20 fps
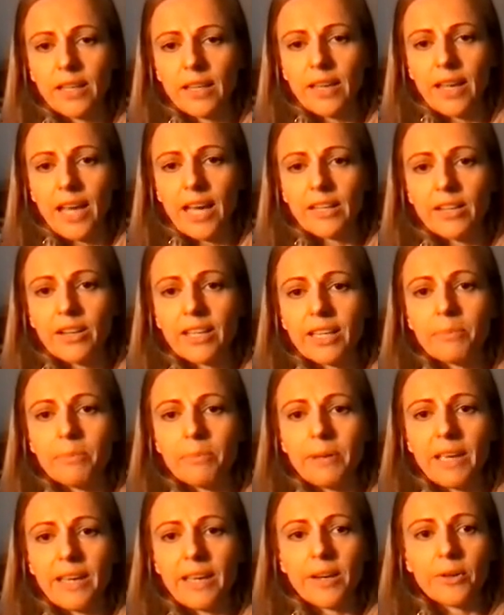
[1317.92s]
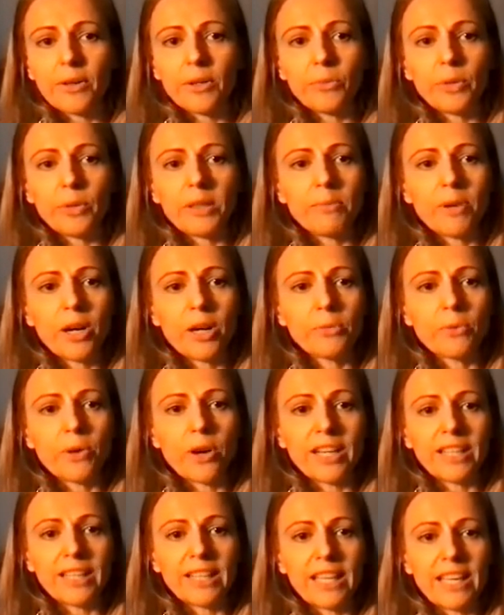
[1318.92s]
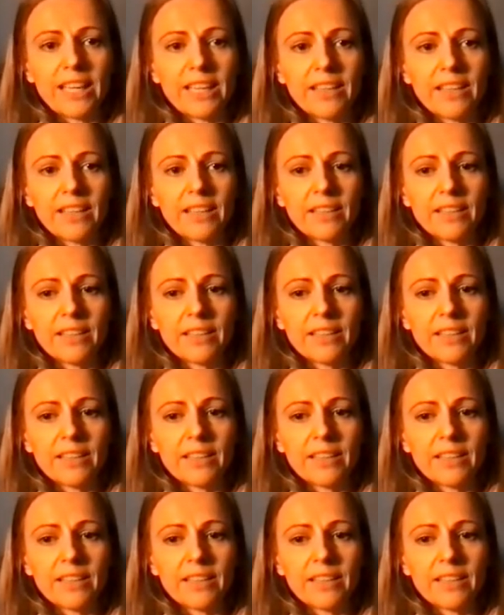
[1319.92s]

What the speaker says: and I compare it with my right leg.